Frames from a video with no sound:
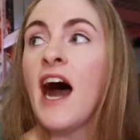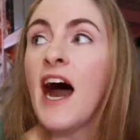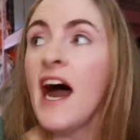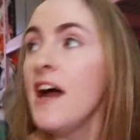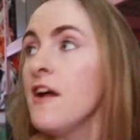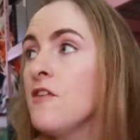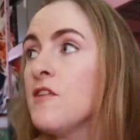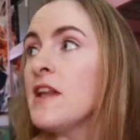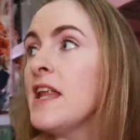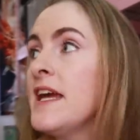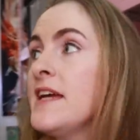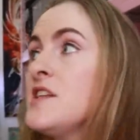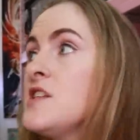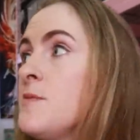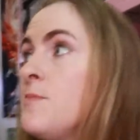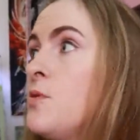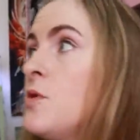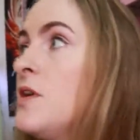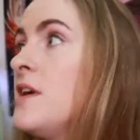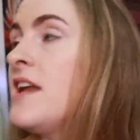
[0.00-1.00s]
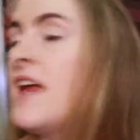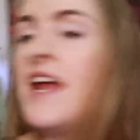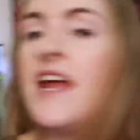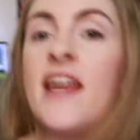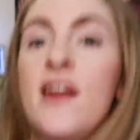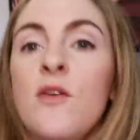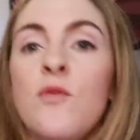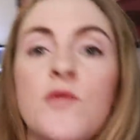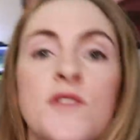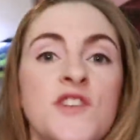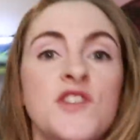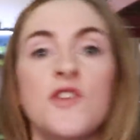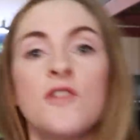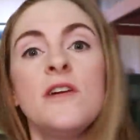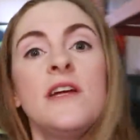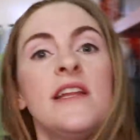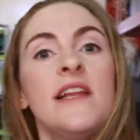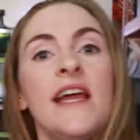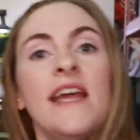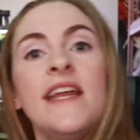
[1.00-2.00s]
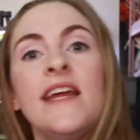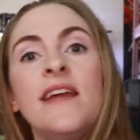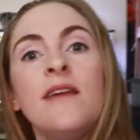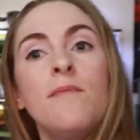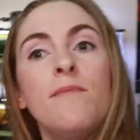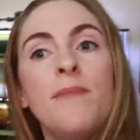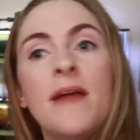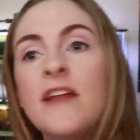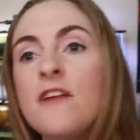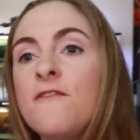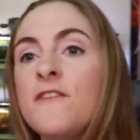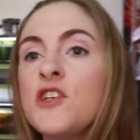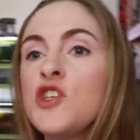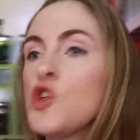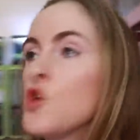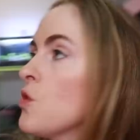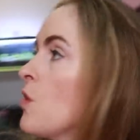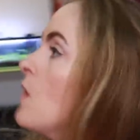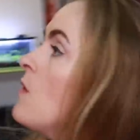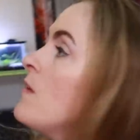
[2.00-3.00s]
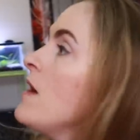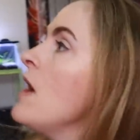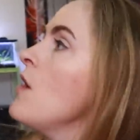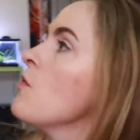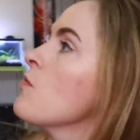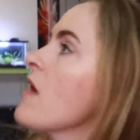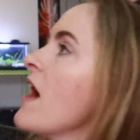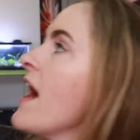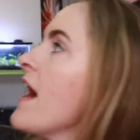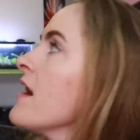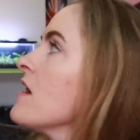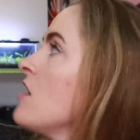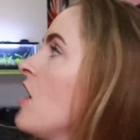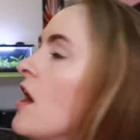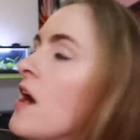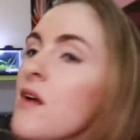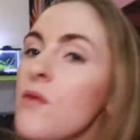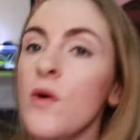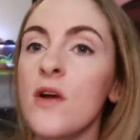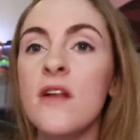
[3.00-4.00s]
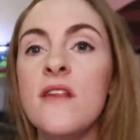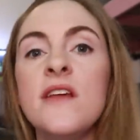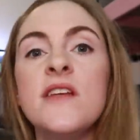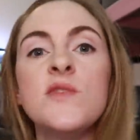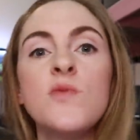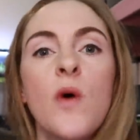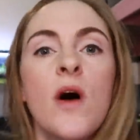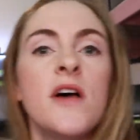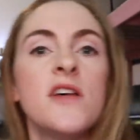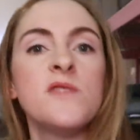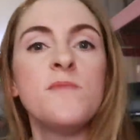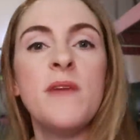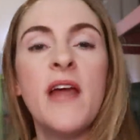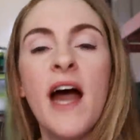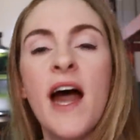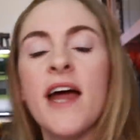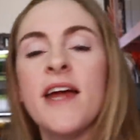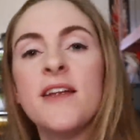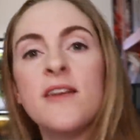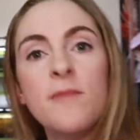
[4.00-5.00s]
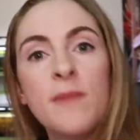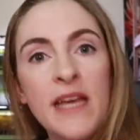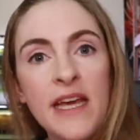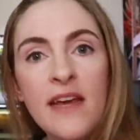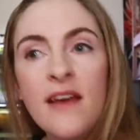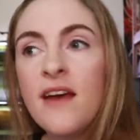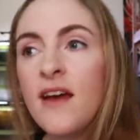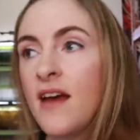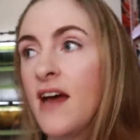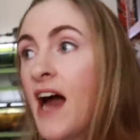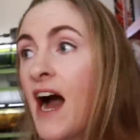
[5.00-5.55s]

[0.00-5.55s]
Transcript: I would like to put a recirculating Bettafish grow out rack on one of these walls behind me.